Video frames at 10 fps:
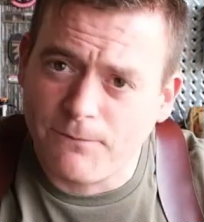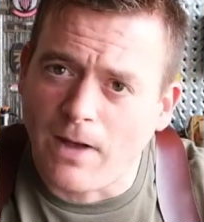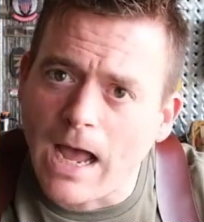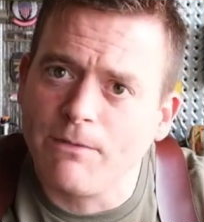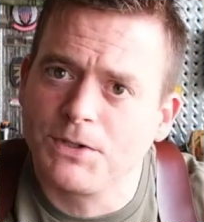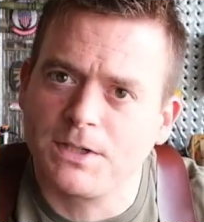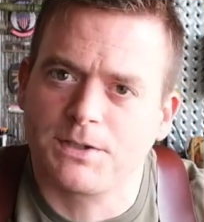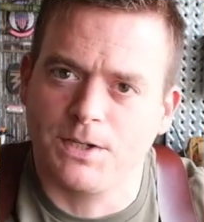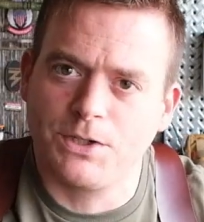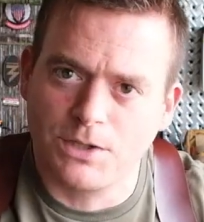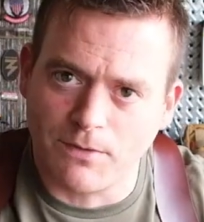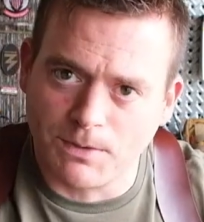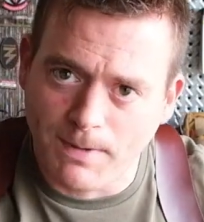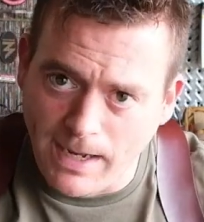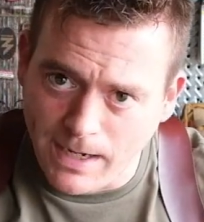5 or 6 inches off the
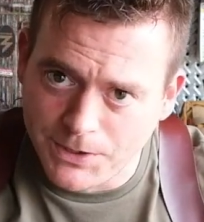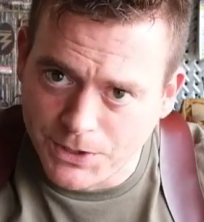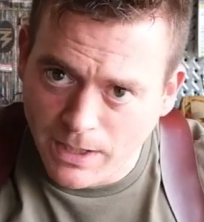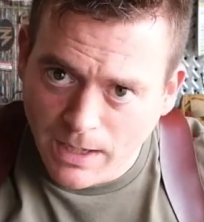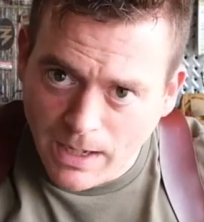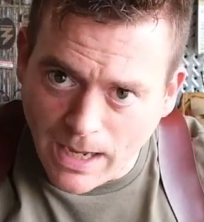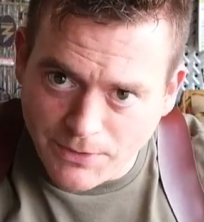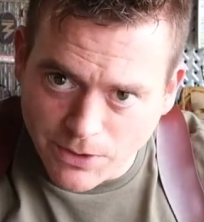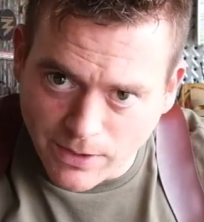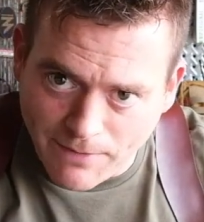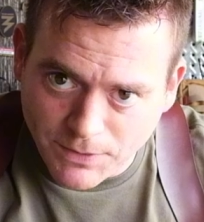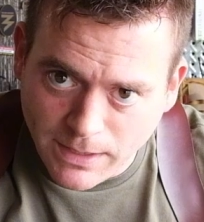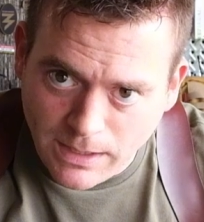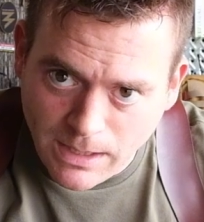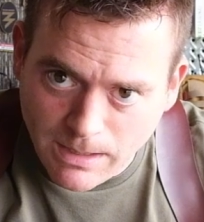page, and then you're going to have to
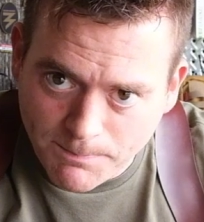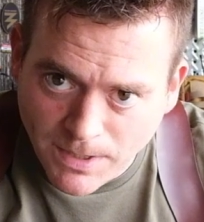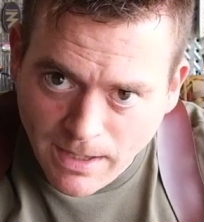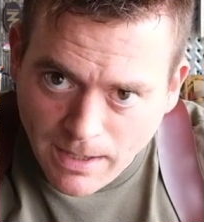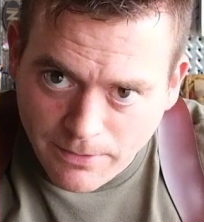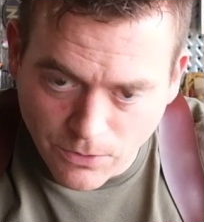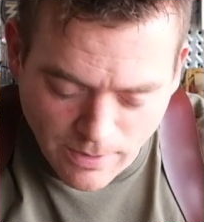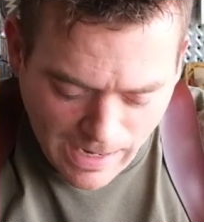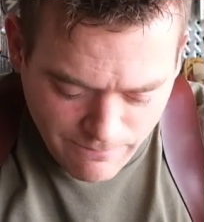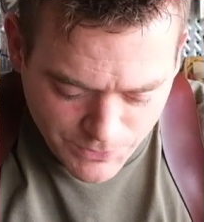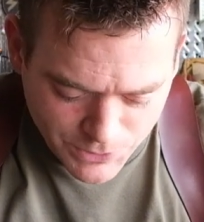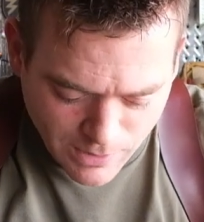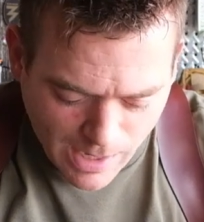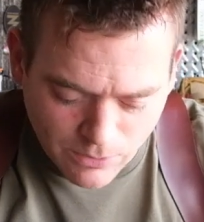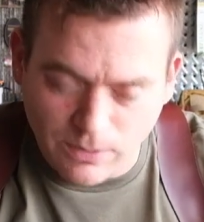keep your night vision
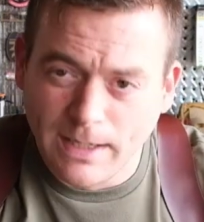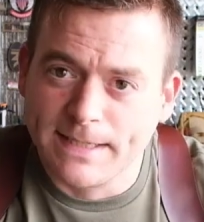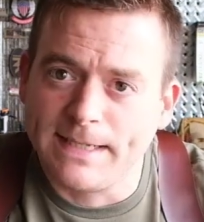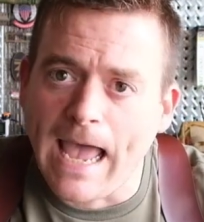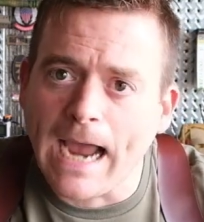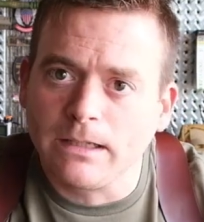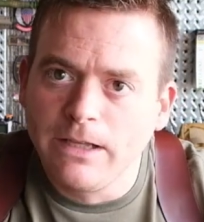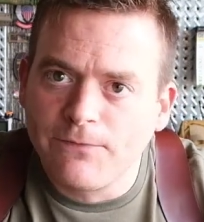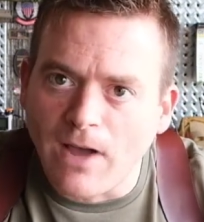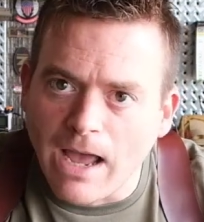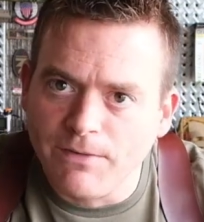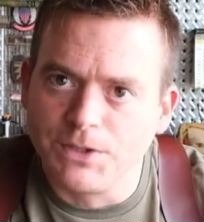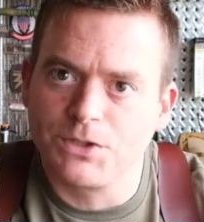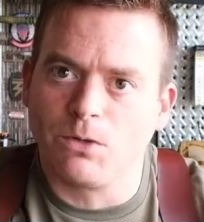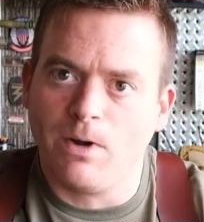goggle exactly 5
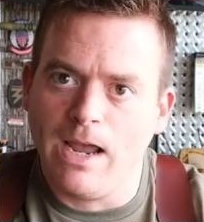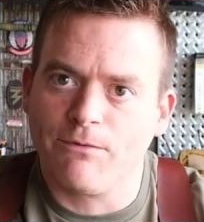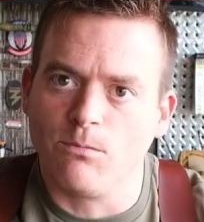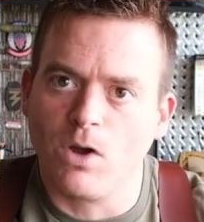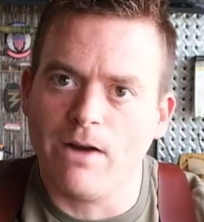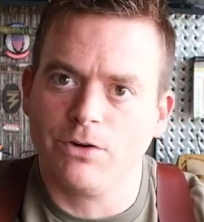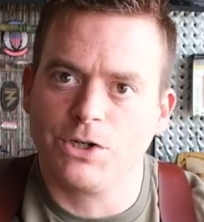inches away from whatever you're